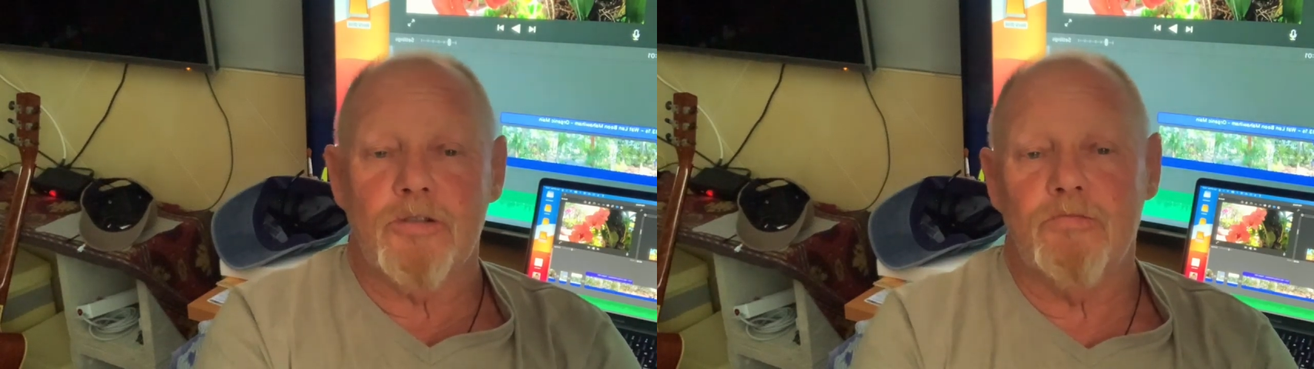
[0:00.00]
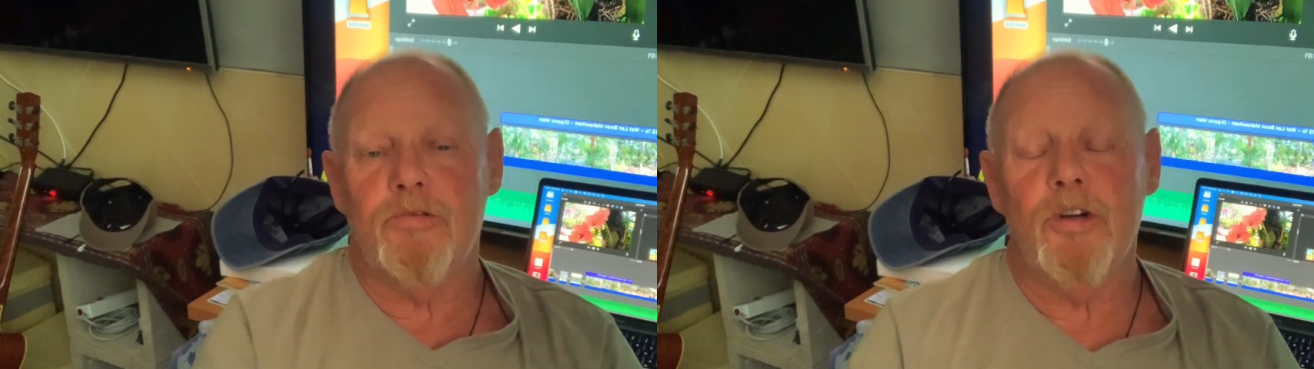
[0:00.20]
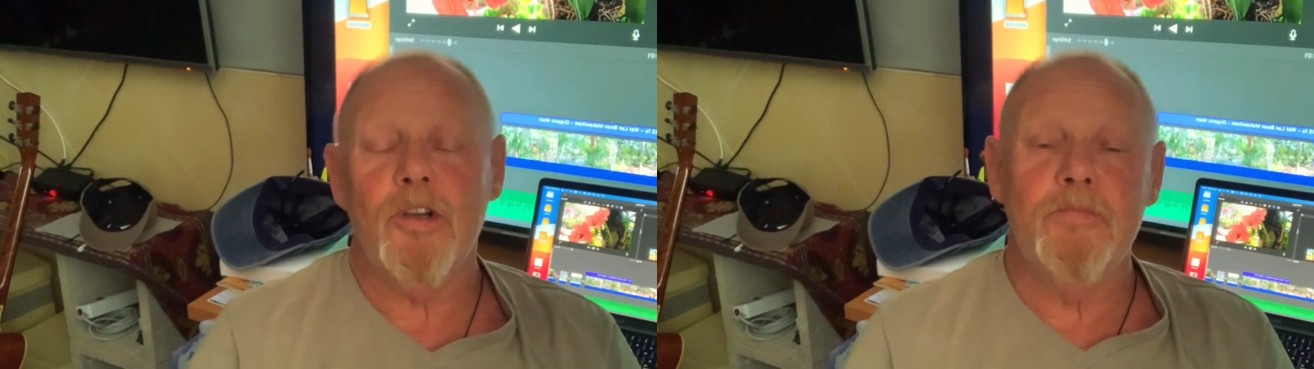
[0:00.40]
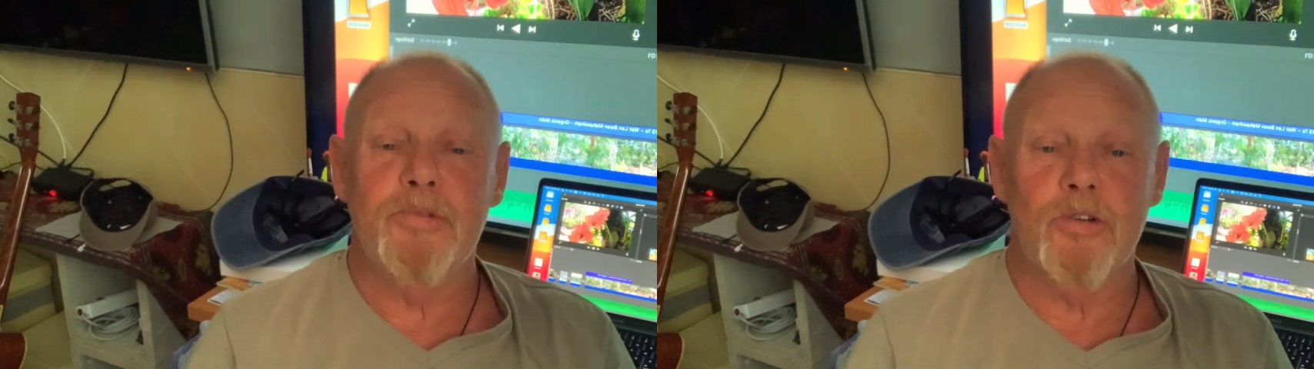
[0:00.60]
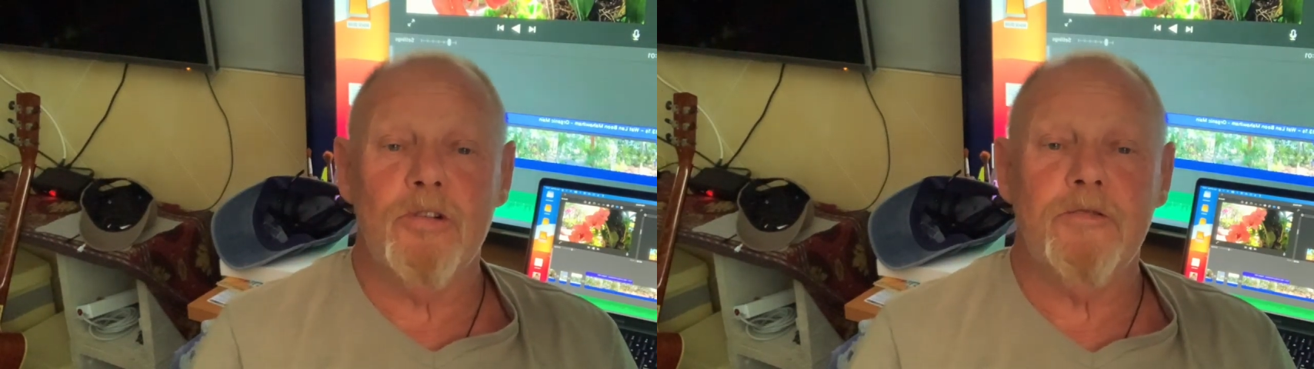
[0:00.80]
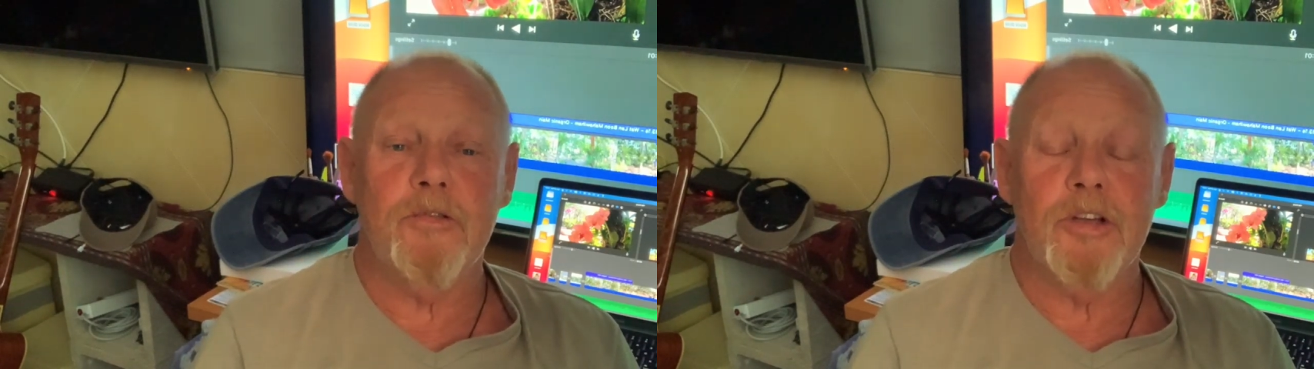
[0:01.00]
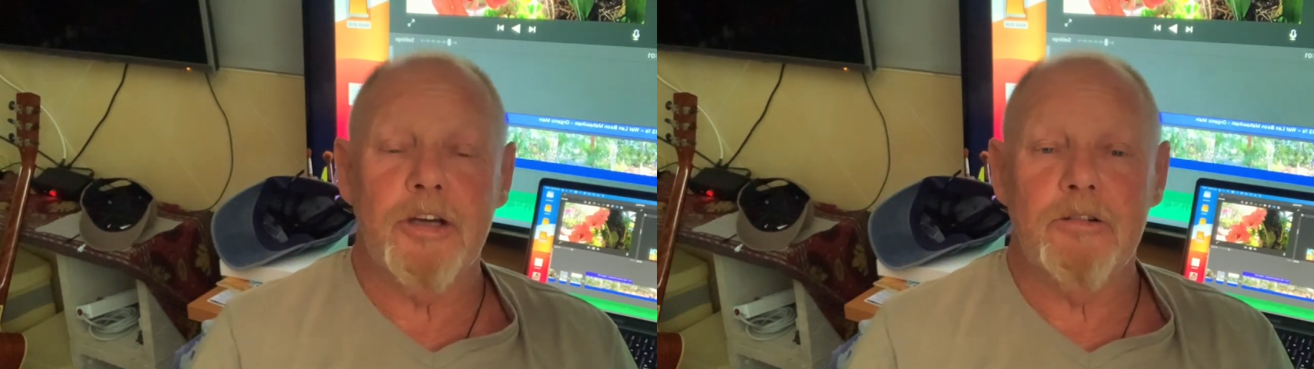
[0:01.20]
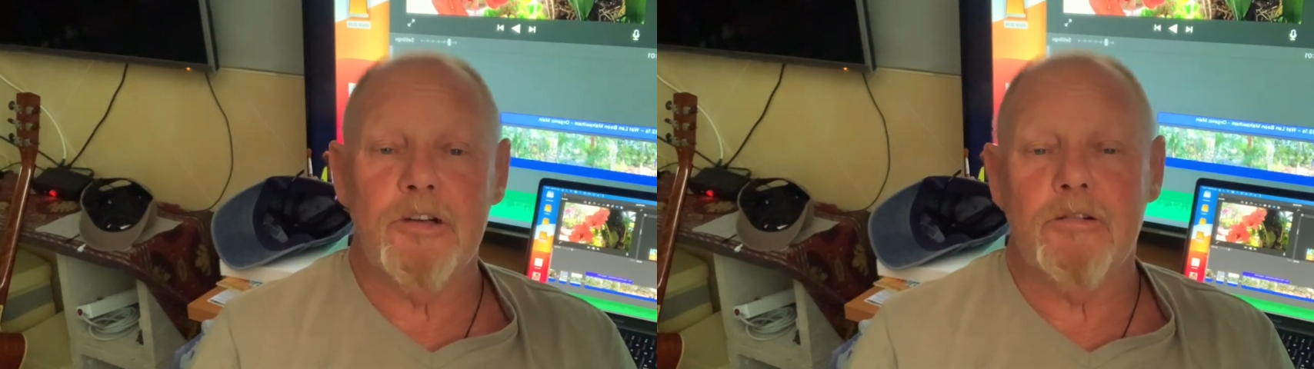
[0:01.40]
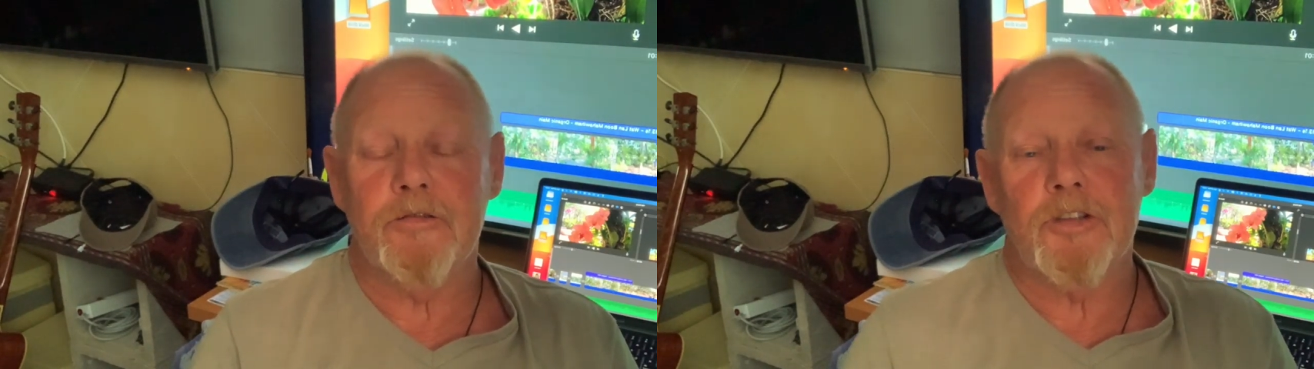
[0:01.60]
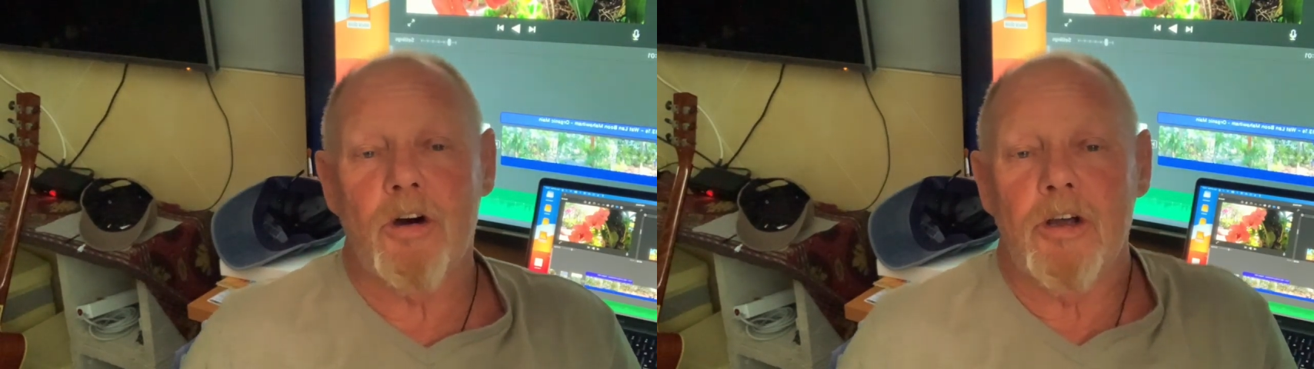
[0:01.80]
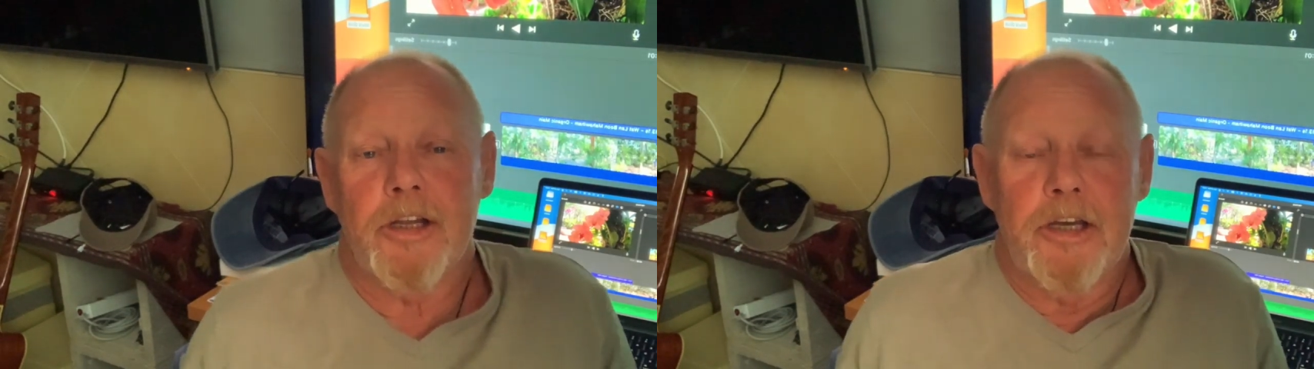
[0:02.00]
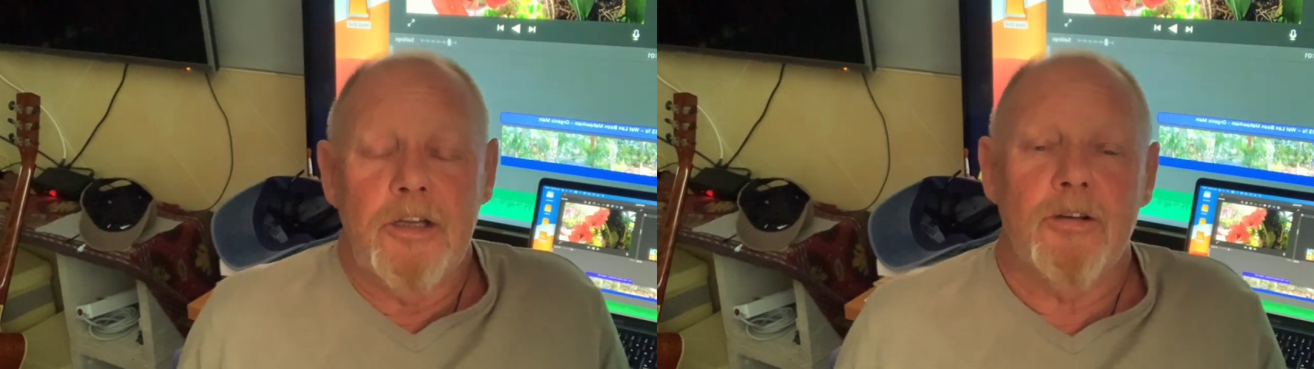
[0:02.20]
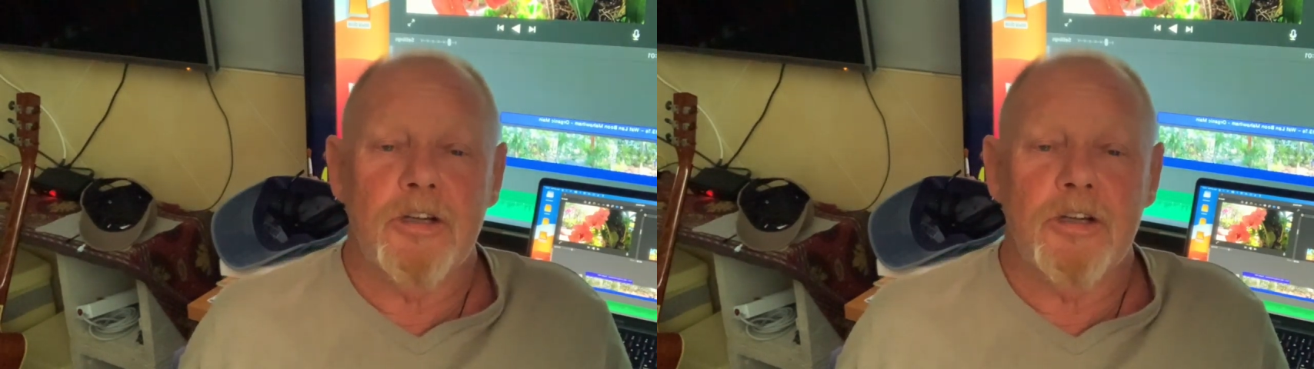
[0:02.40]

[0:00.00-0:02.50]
a really beautiful area of Thailand.